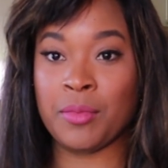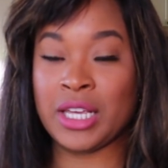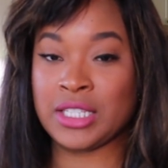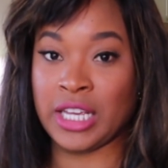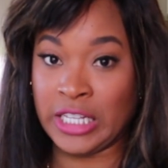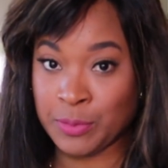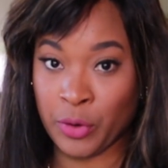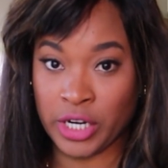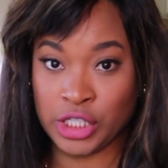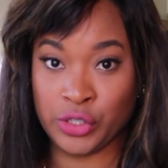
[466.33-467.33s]
is the
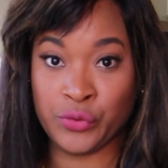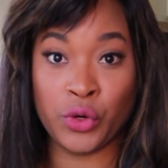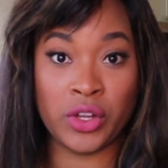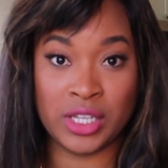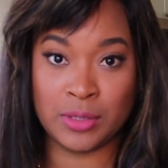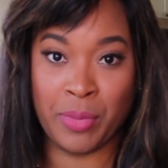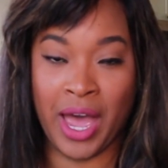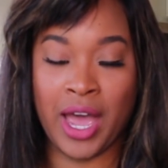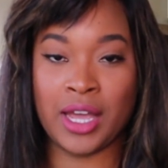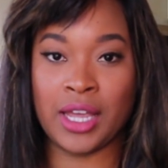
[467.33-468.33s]
inspiration for this
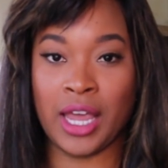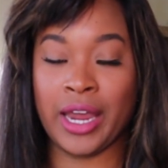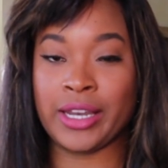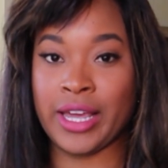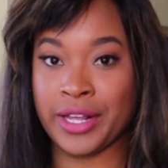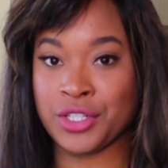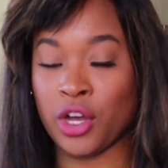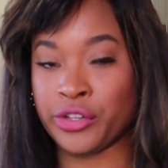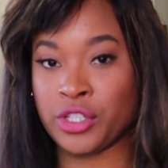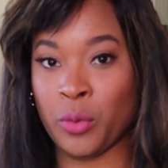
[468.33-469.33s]
bag, and that's
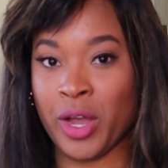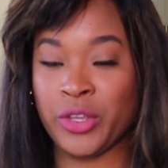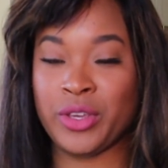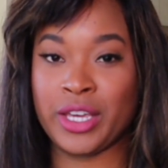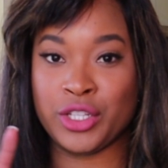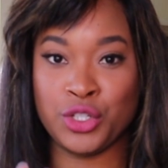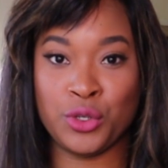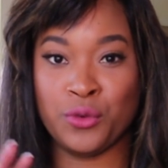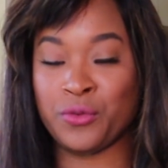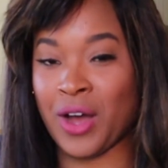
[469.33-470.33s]
also why you get
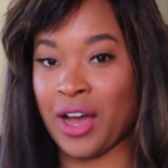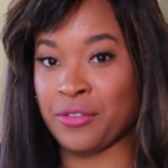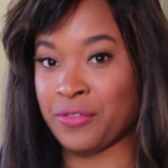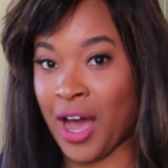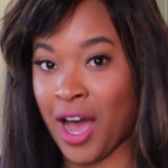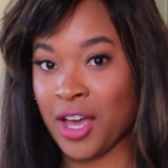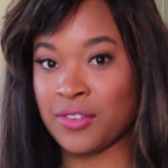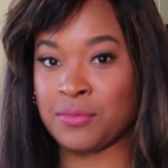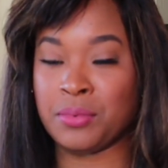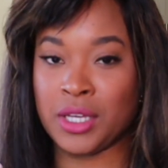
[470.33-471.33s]

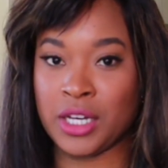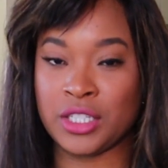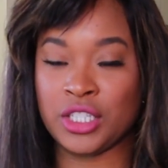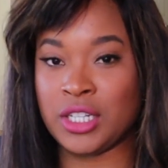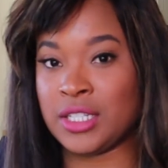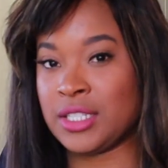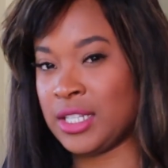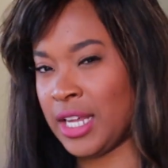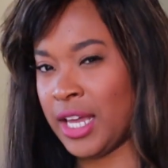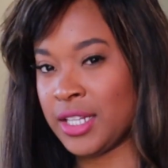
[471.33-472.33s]
255, because she does the
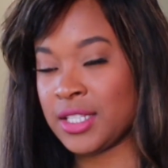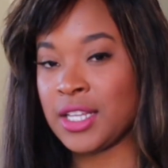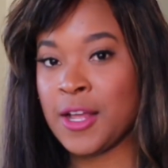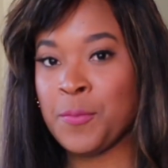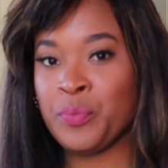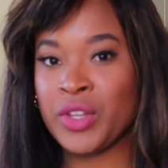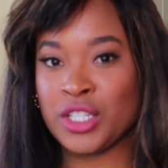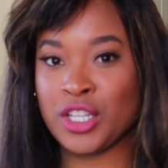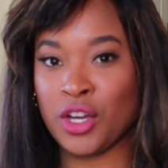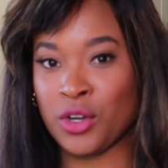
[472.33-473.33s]
dates.
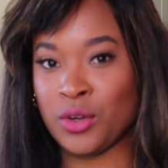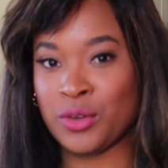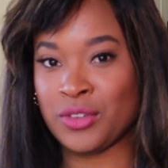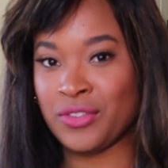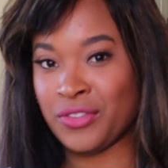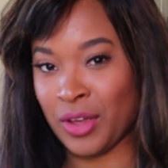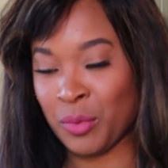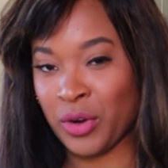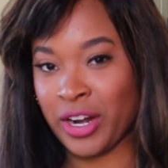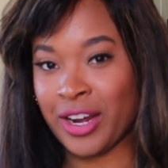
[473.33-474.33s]
So
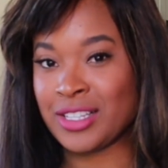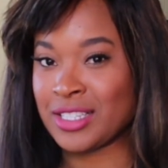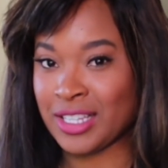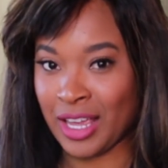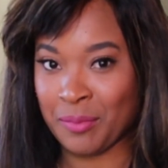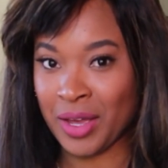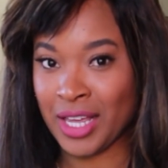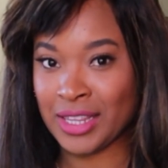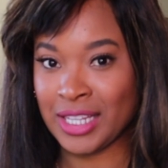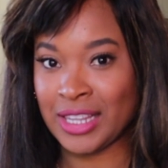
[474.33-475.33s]
February is the second
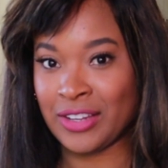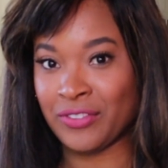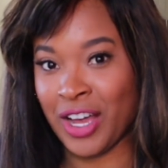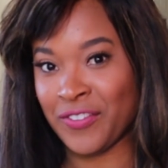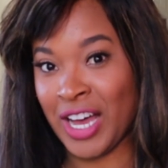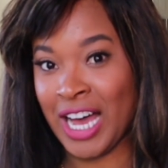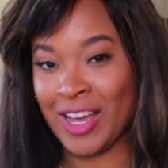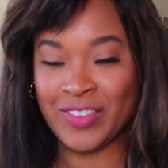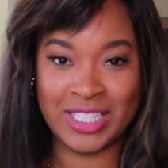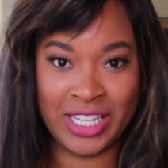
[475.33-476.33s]
month, and then
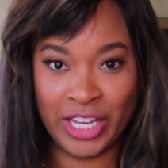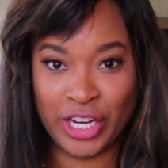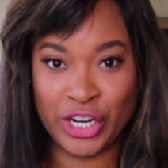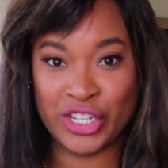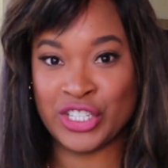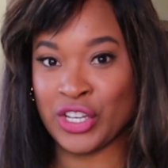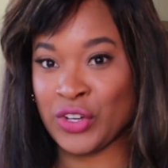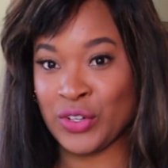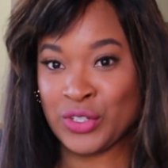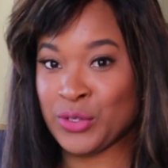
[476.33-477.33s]
55 is the year,
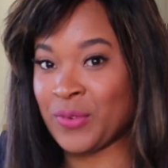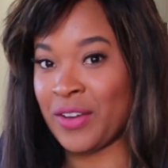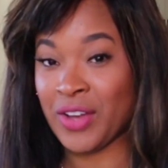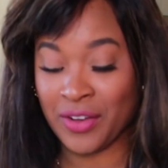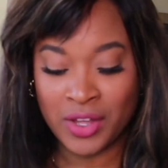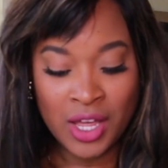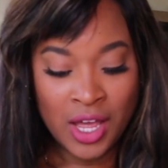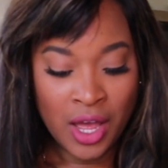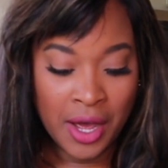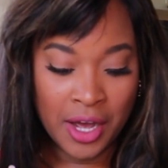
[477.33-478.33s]
so 255.
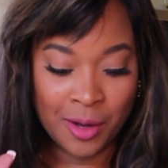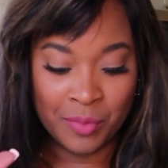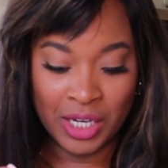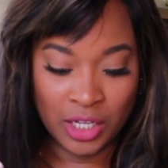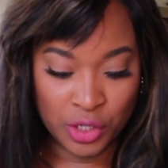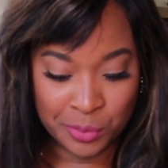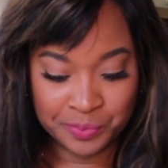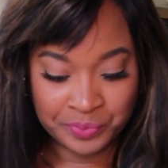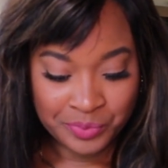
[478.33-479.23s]
Anywho,